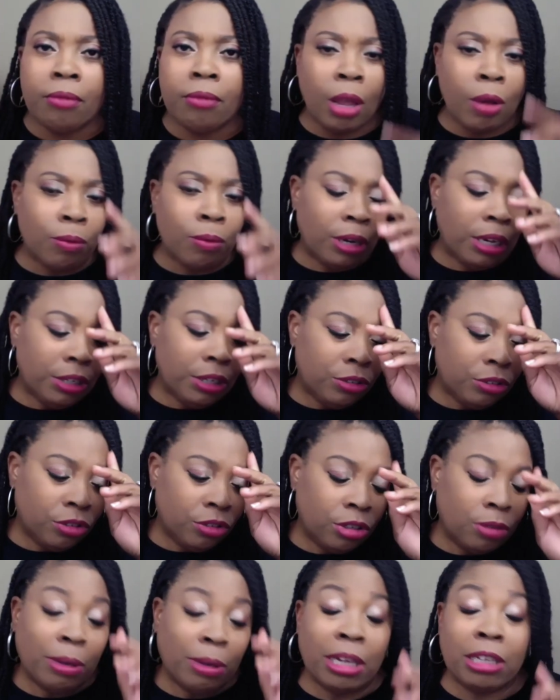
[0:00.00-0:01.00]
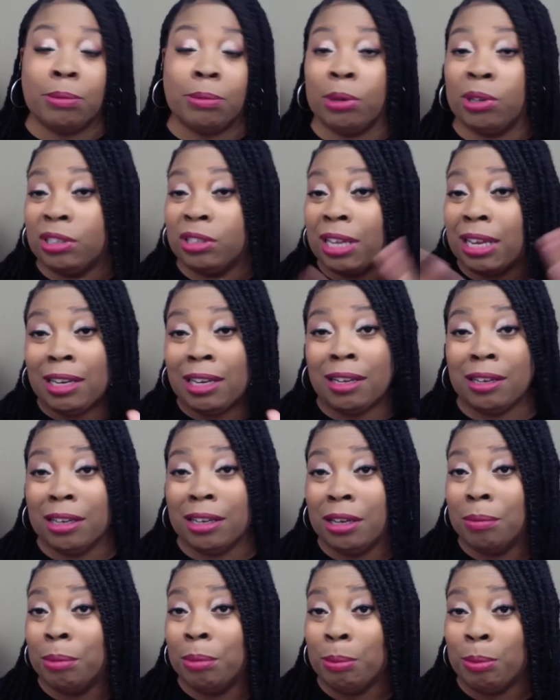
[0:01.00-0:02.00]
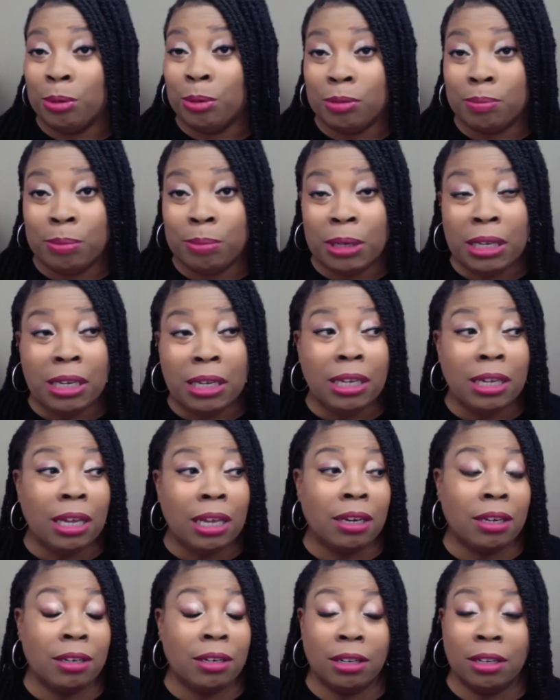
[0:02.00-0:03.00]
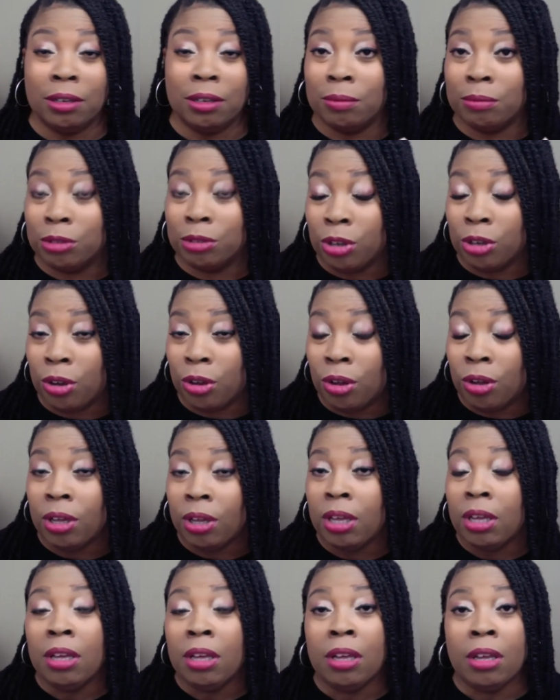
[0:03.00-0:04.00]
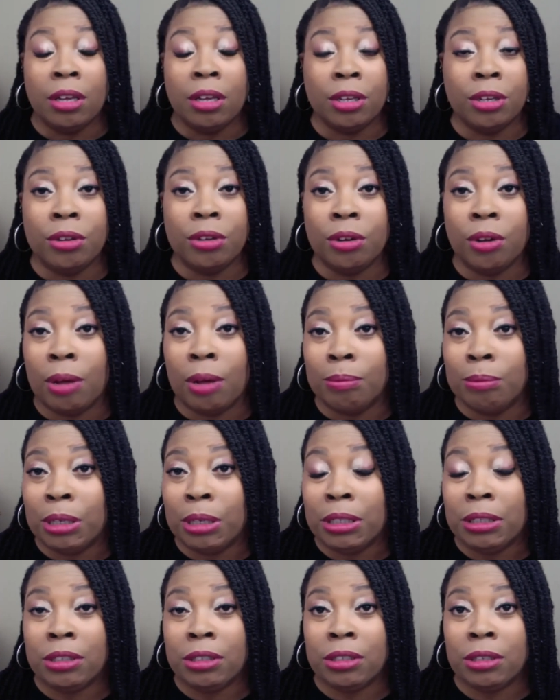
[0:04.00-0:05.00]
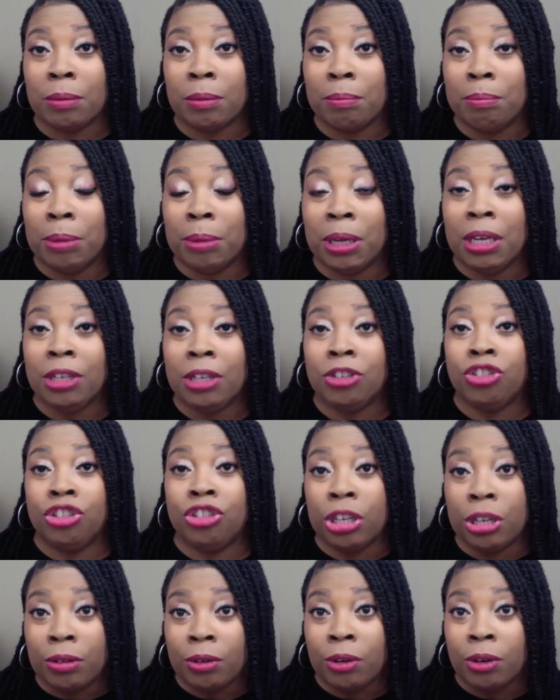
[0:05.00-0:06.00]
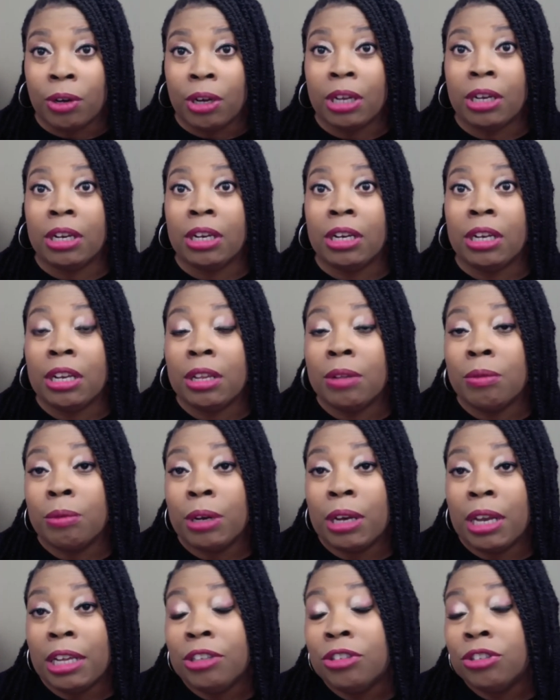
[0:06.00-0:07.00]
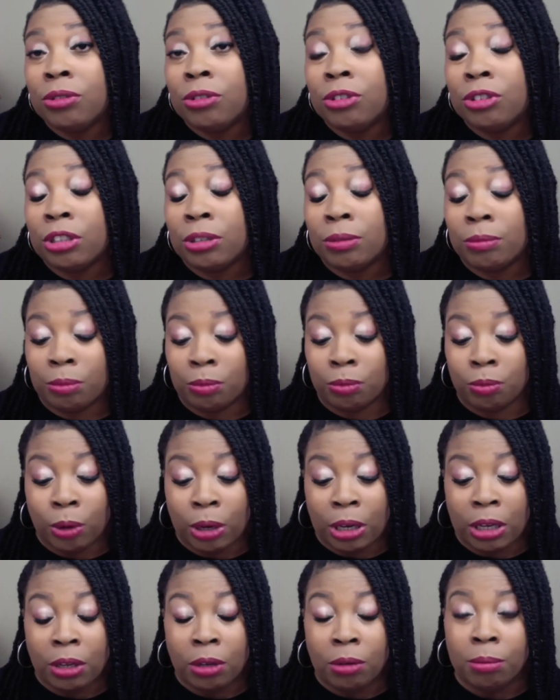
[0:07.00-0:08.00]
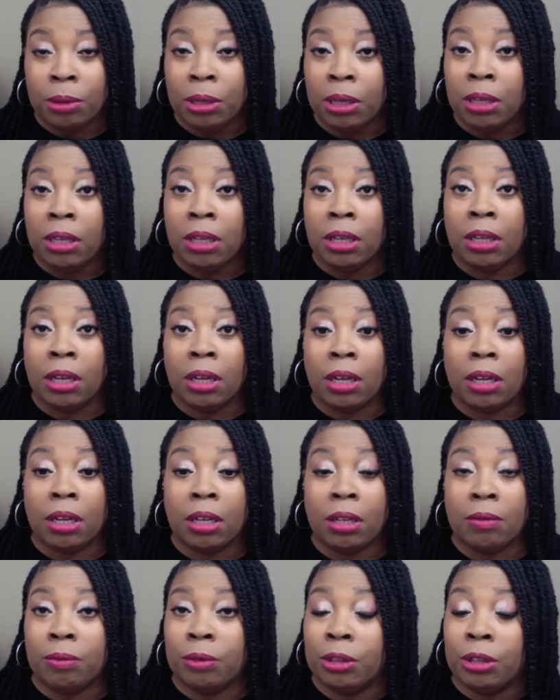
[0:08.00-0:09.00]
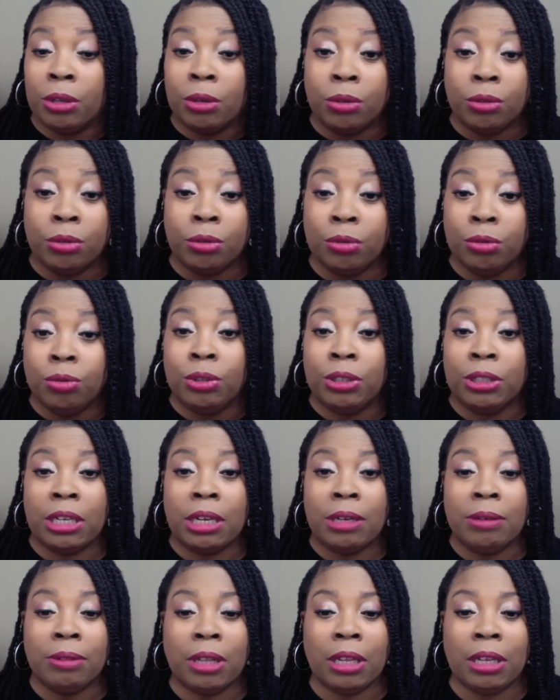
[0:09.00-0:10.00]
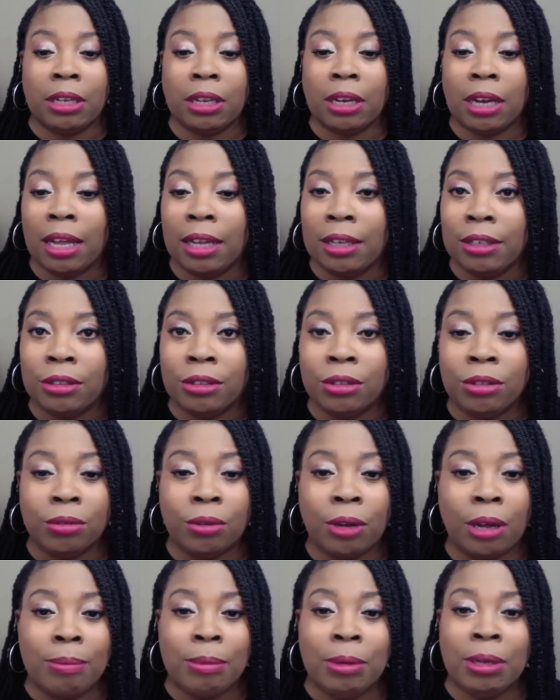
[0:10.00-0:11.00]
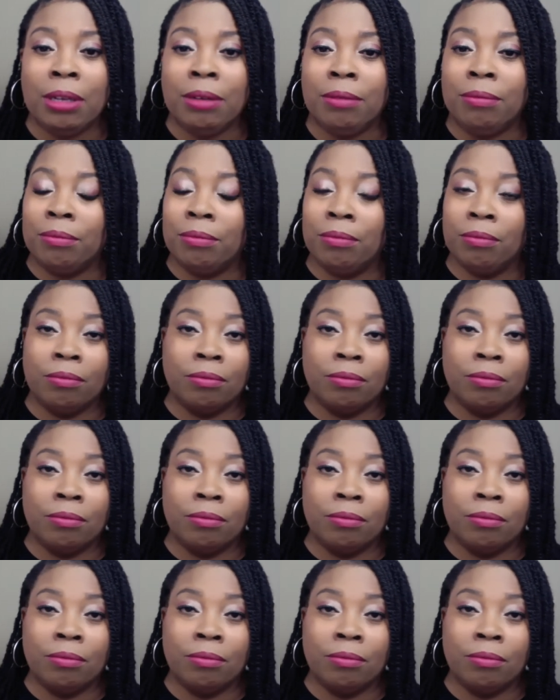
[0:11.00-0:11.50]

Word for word: a relationship expert because I love to hear people speak. I love to hear them talk. You know, I'm like just a big cheerer. And in the relationship realm, uh, for those who do the same thing that I do, I mean,